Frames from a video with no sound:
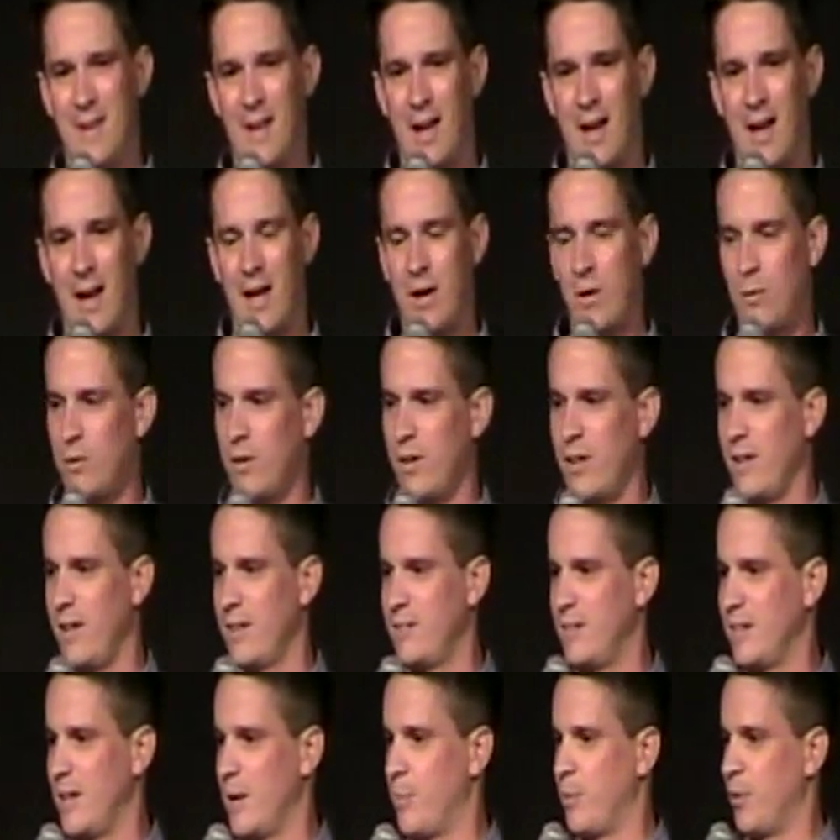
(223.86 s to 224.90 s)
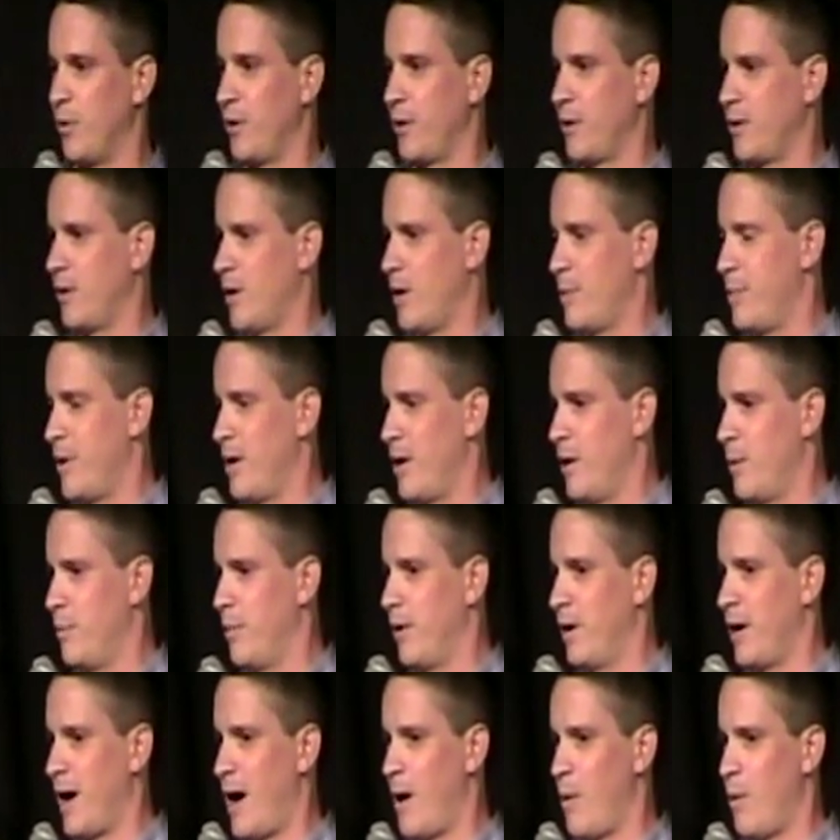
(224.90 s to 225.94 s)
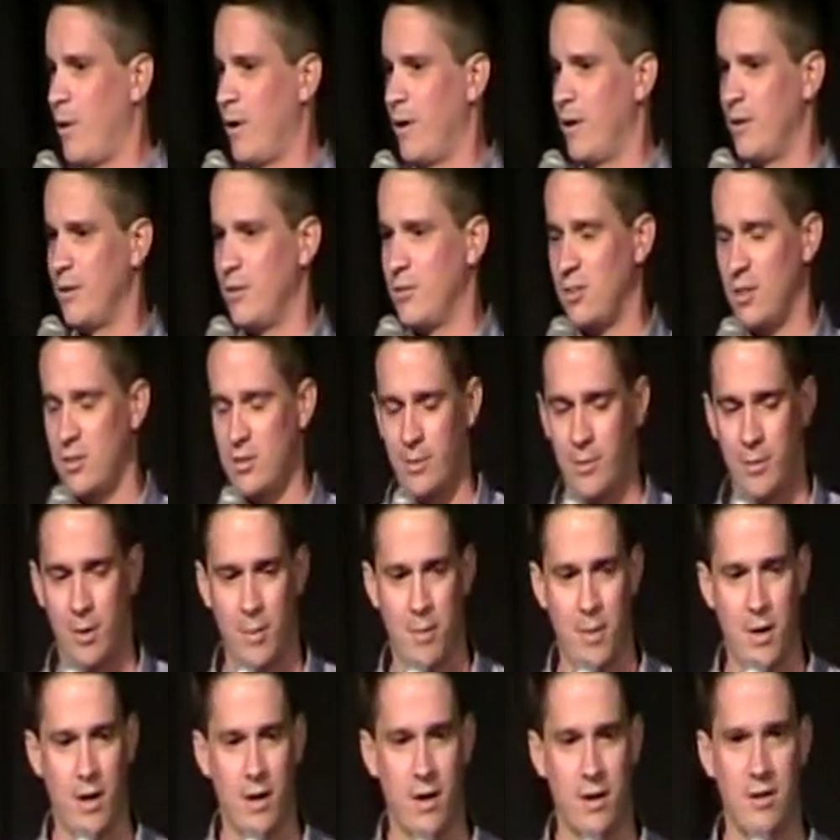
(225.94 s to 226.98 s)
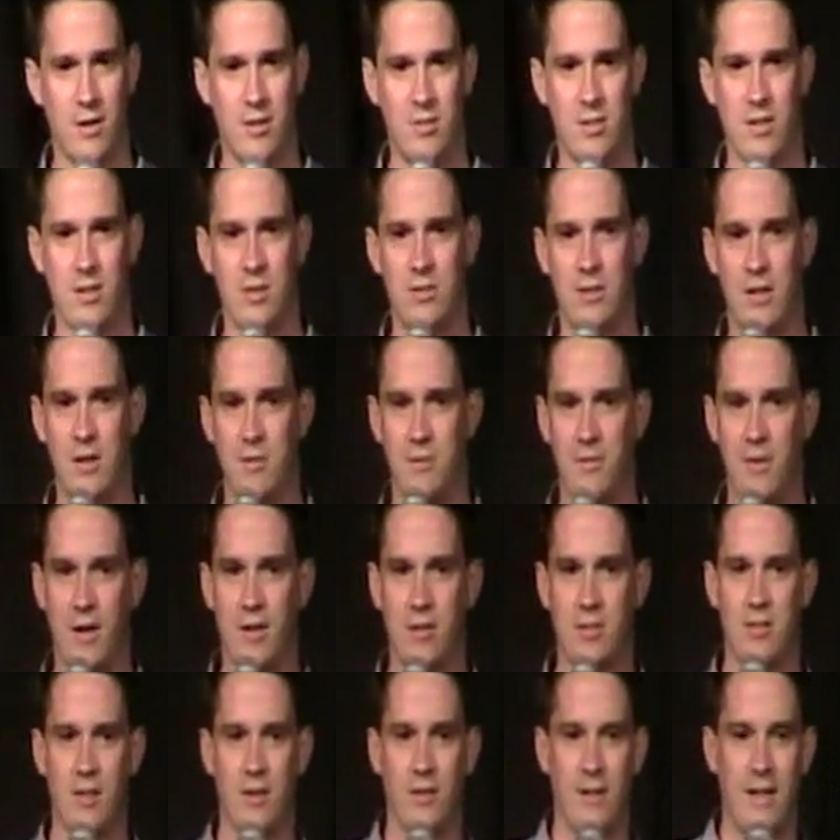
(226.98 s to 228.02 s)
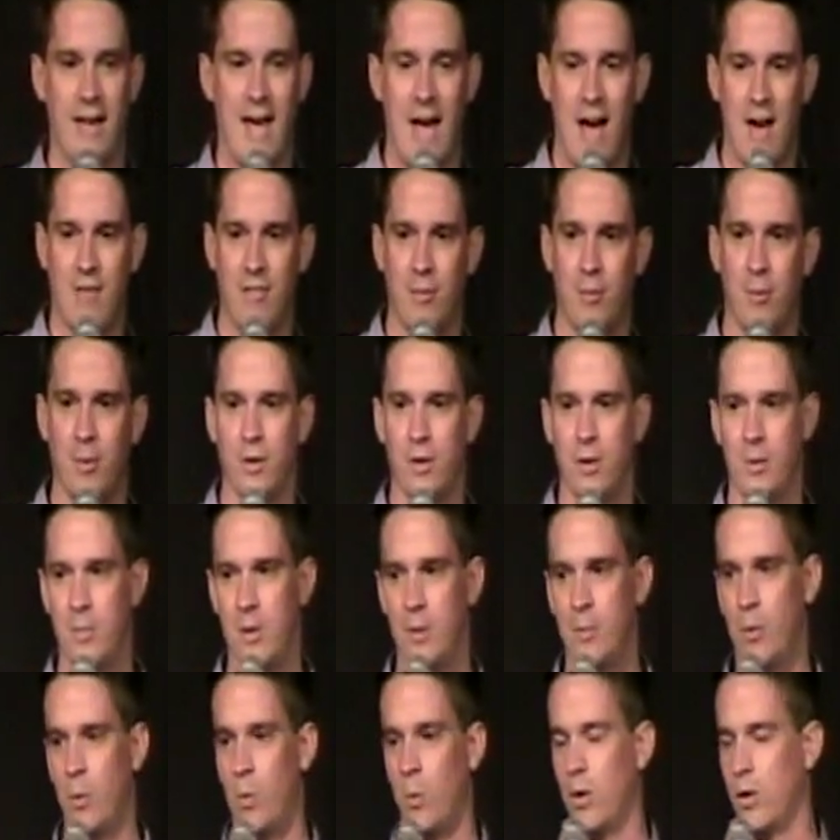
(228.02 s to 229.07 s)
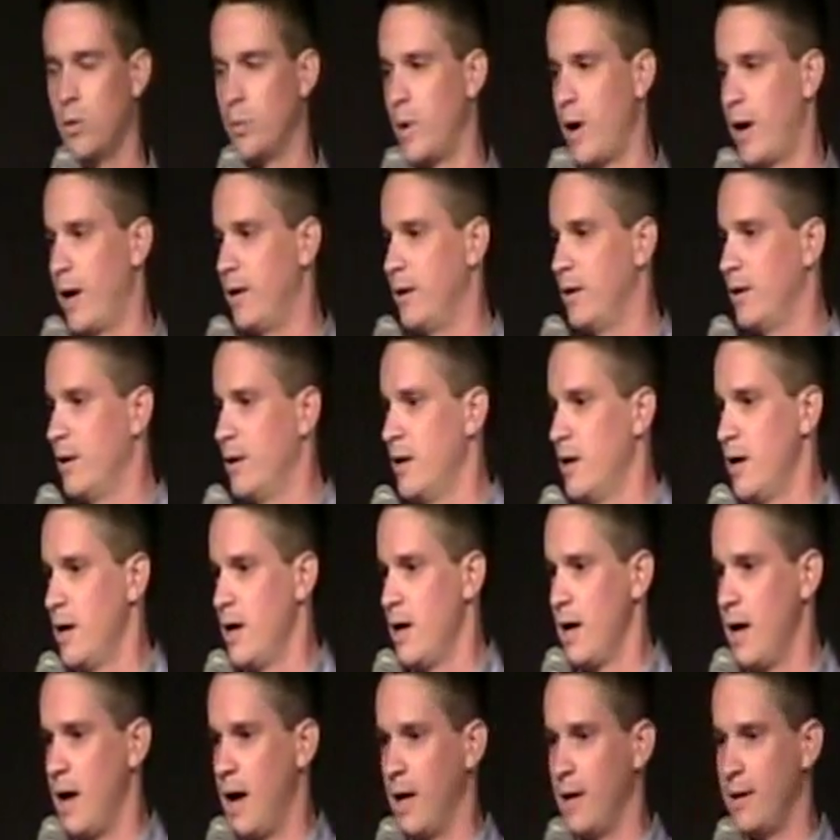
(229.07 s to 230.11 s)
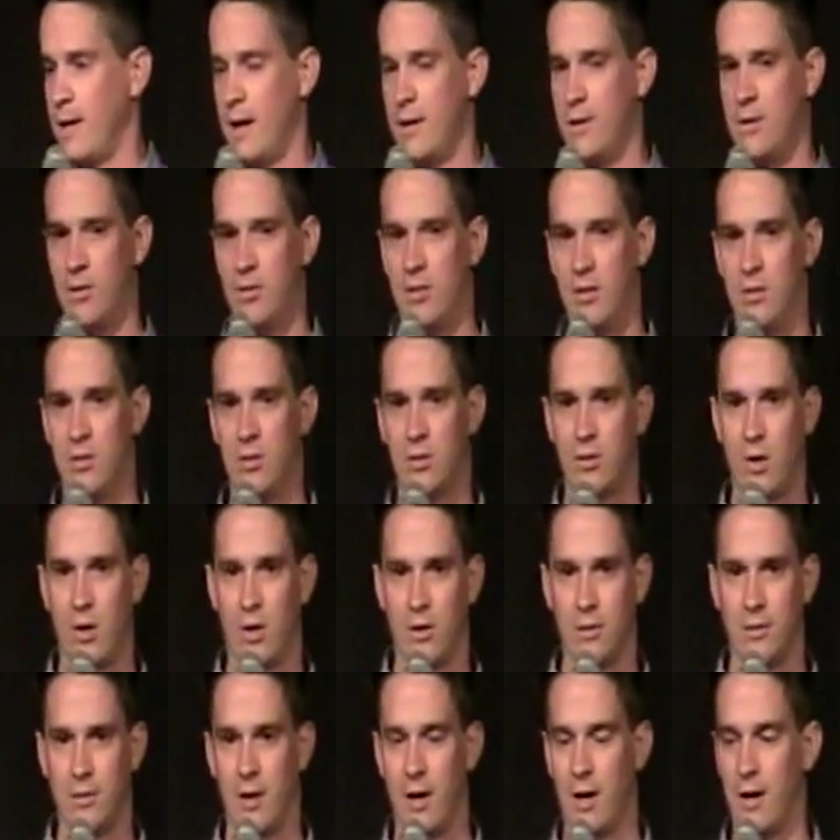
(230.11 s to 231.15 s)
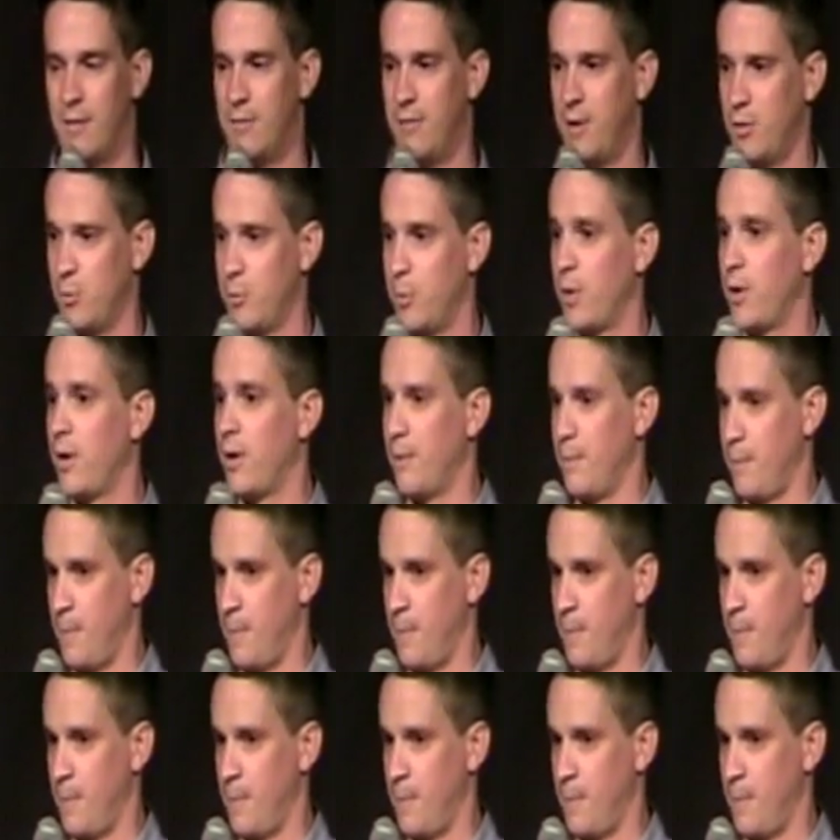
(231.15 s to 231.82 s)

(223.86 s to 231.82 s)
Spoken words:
I don't really like to get political up here, but I want to say something about a disease that affects nearly 500 million people worldwide, and that disease is called Facebook.